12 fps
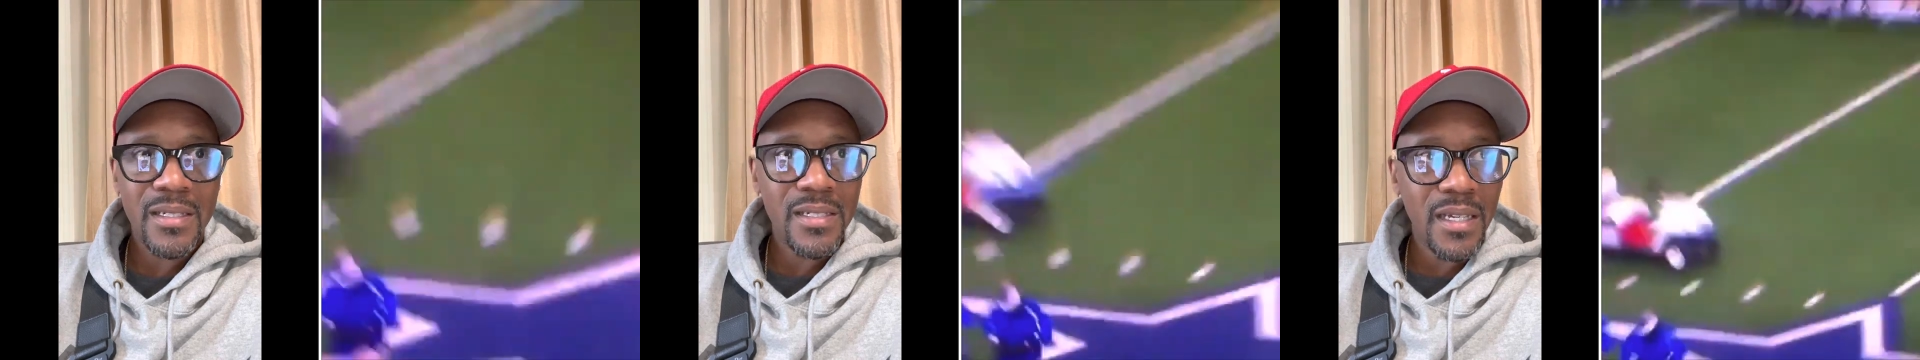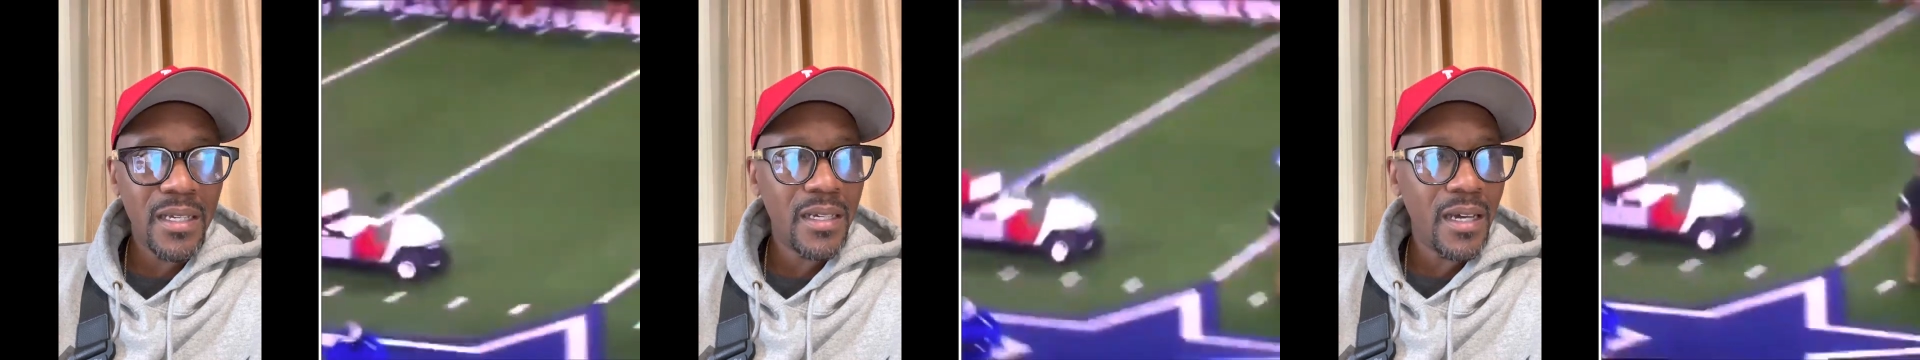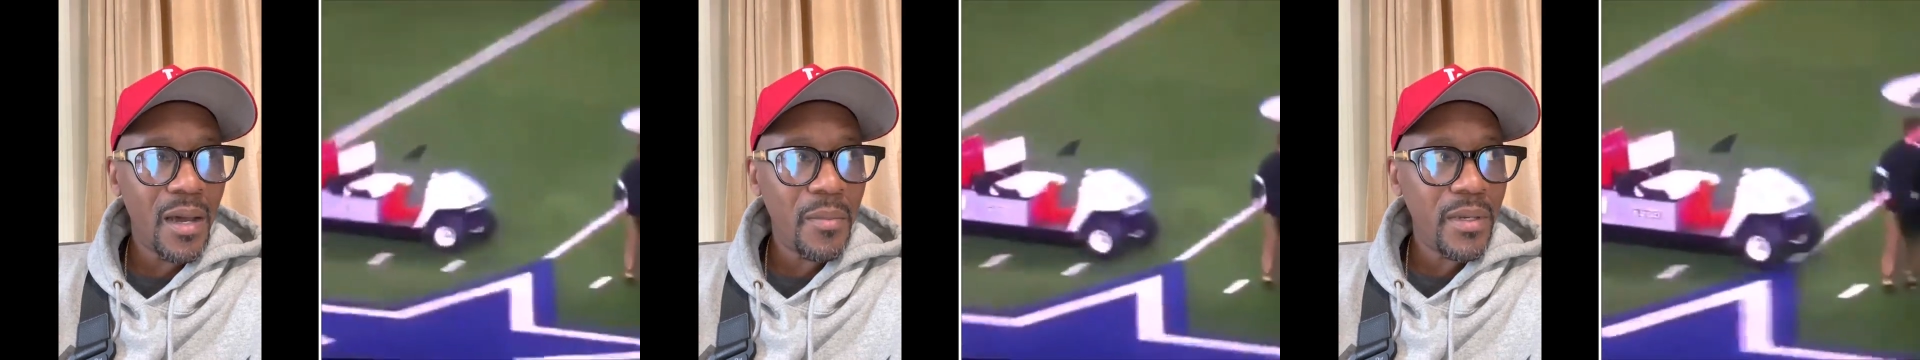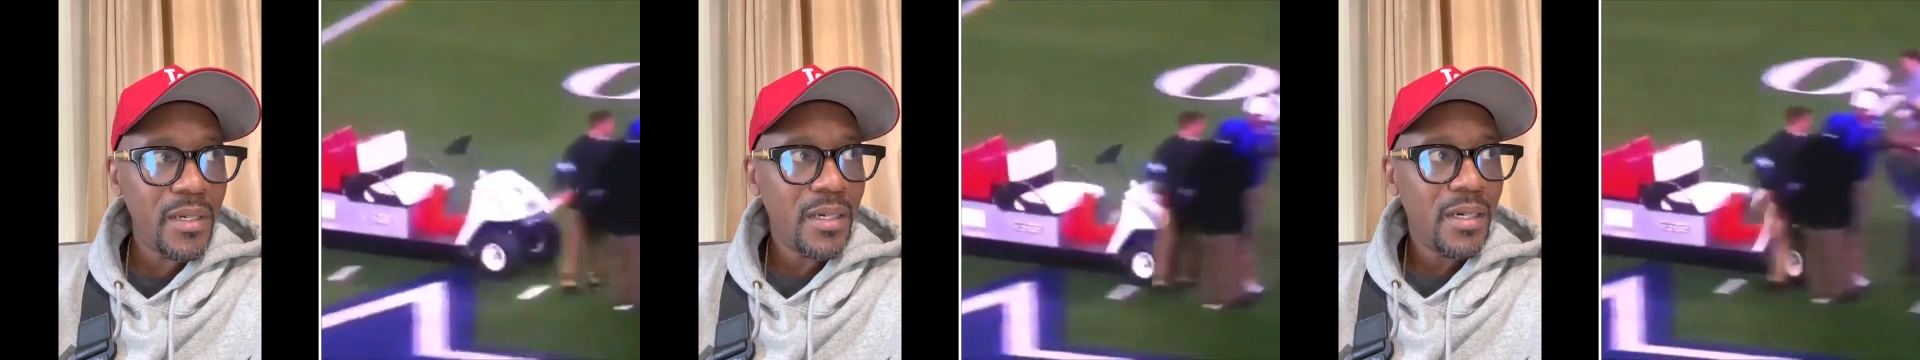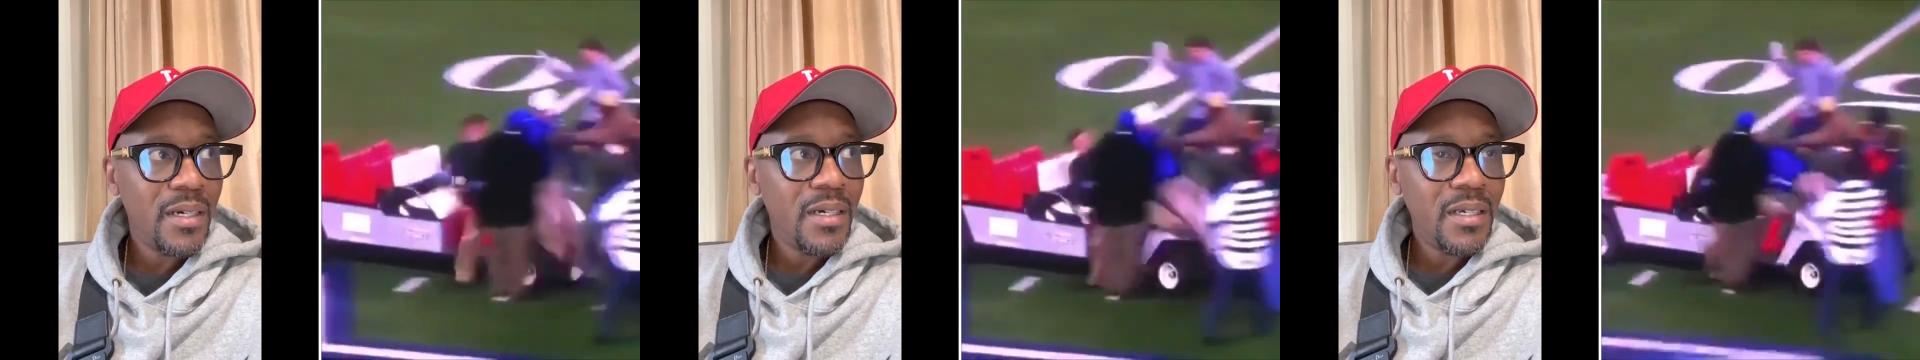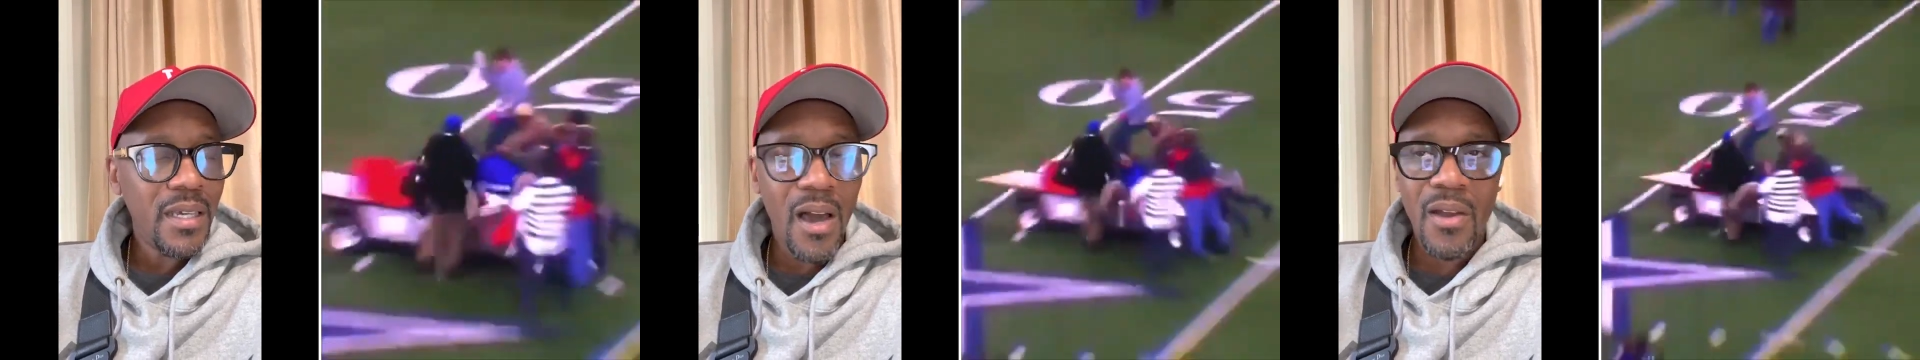shit coming.
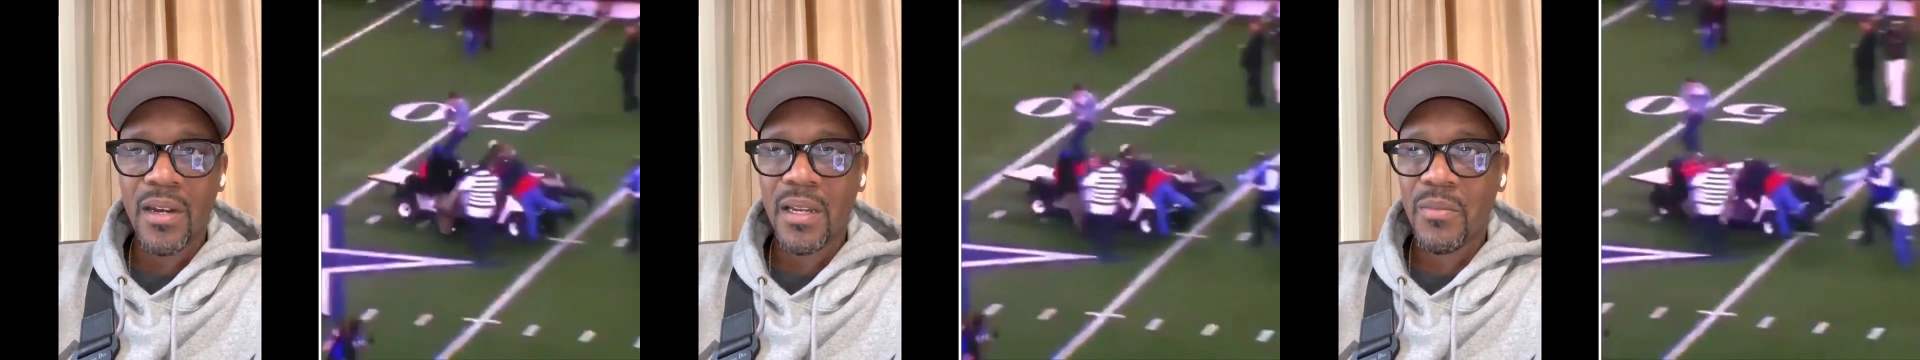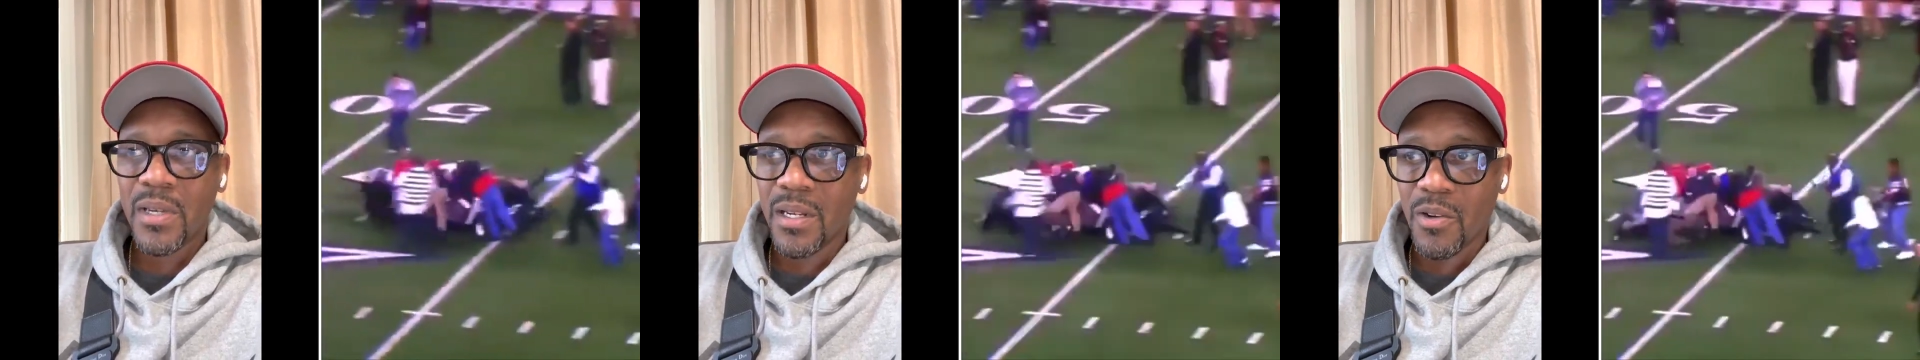Y'all didn't even hear